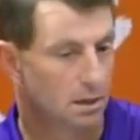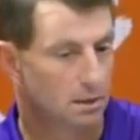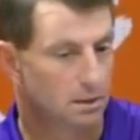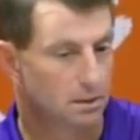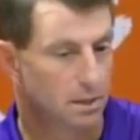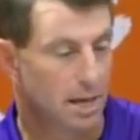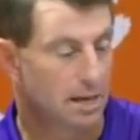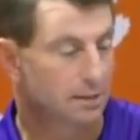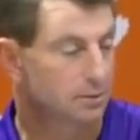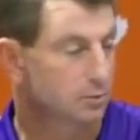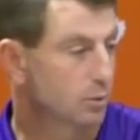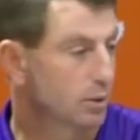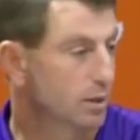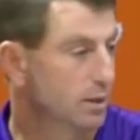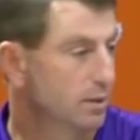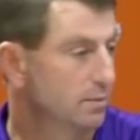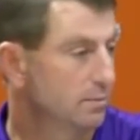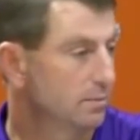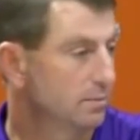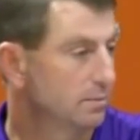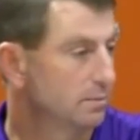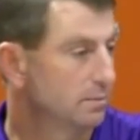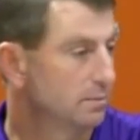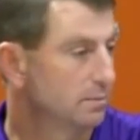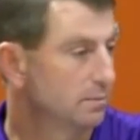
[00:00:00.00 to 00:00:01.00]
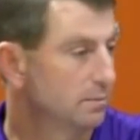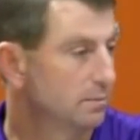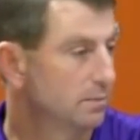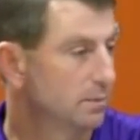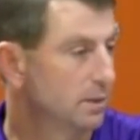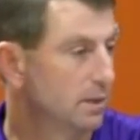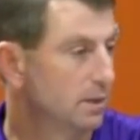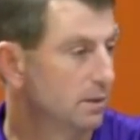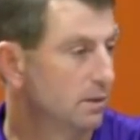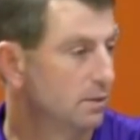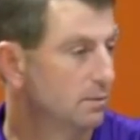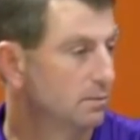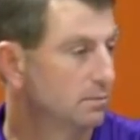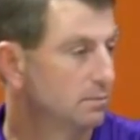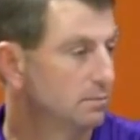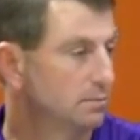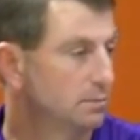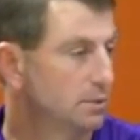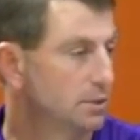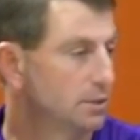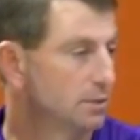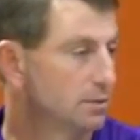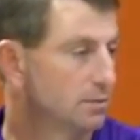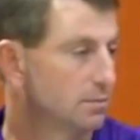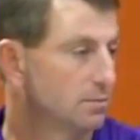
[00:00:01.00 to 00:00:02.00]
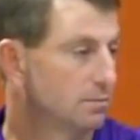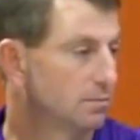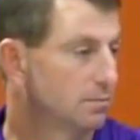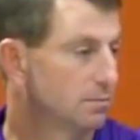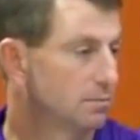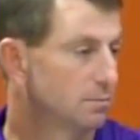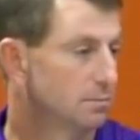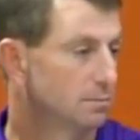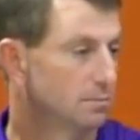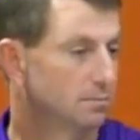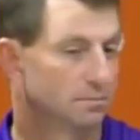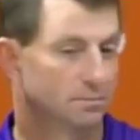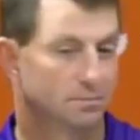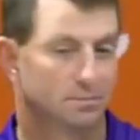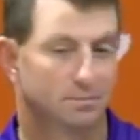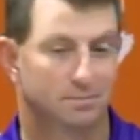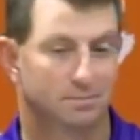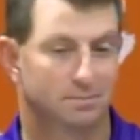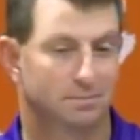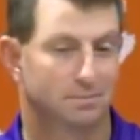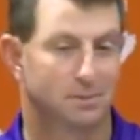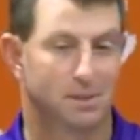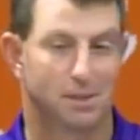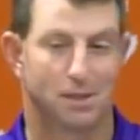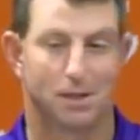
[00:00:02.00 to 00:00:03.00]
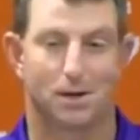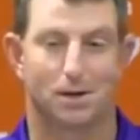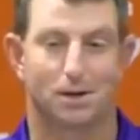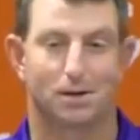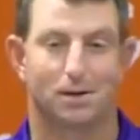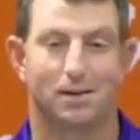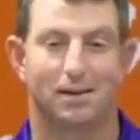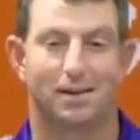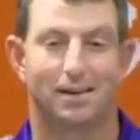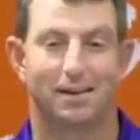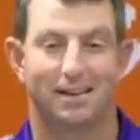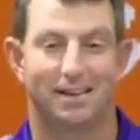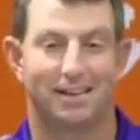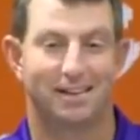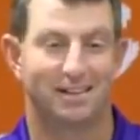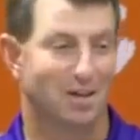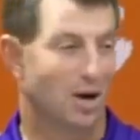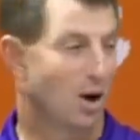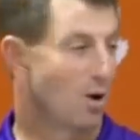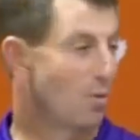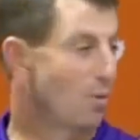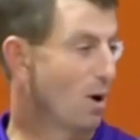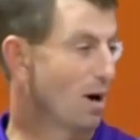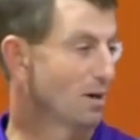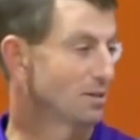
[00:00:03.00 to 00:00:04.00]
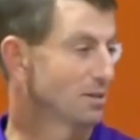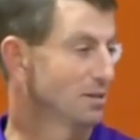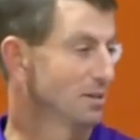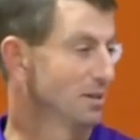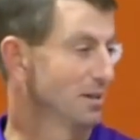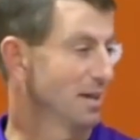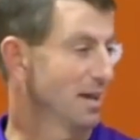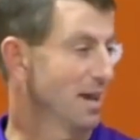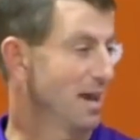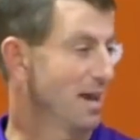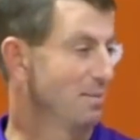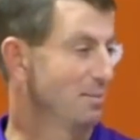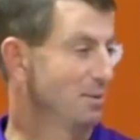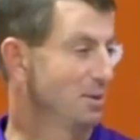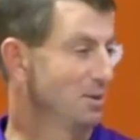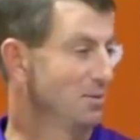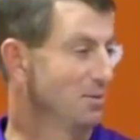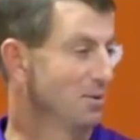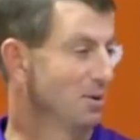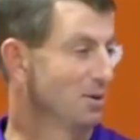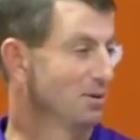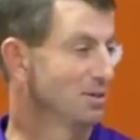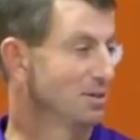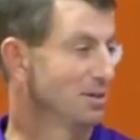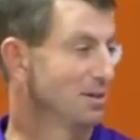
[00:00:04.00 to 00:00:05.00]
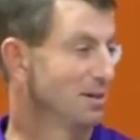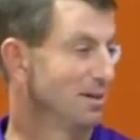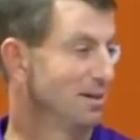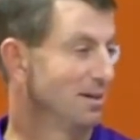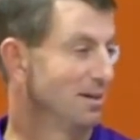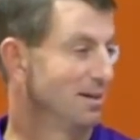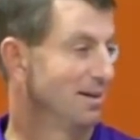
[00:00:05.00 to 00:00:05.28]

Last week, you know, just, I mean, y'all watching the game too, aren't you?